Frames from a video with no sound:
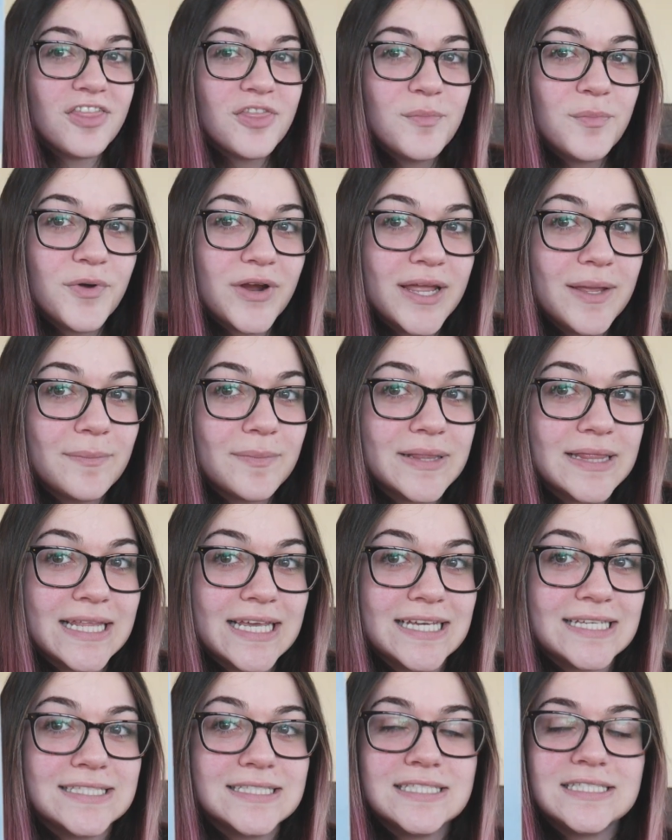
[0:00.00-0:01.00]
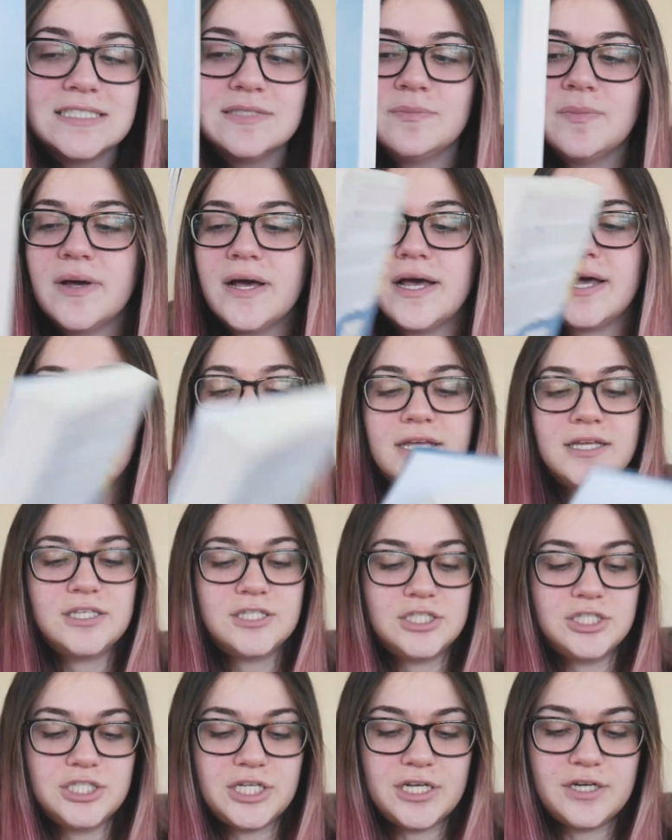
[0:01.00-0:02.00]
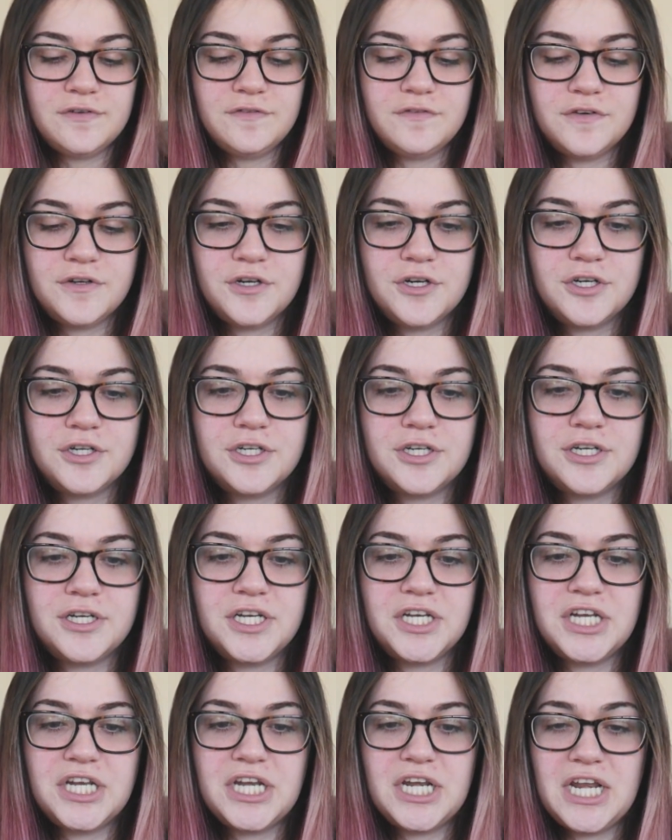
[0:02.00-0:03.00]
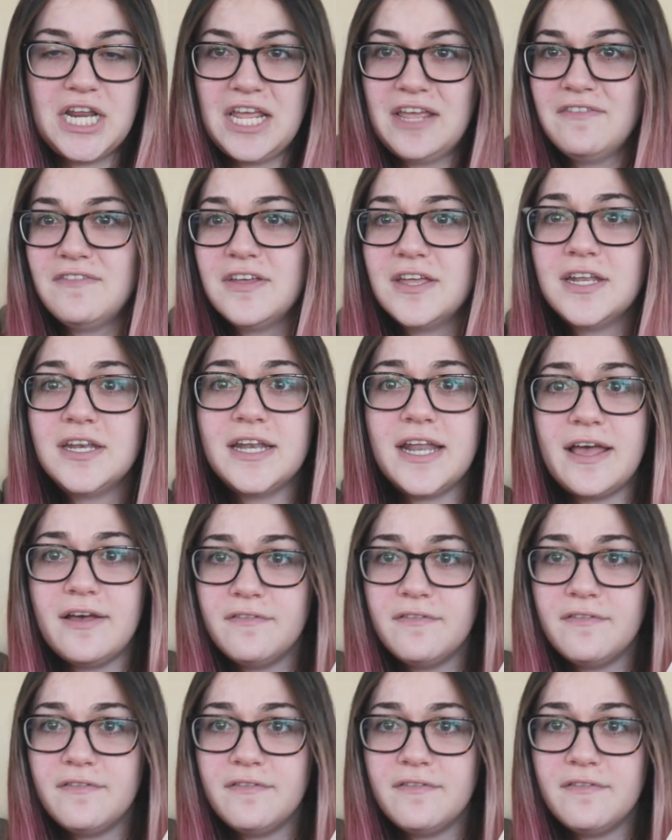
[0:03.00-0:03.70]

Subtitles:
the Bright Places by Jennifer Niven.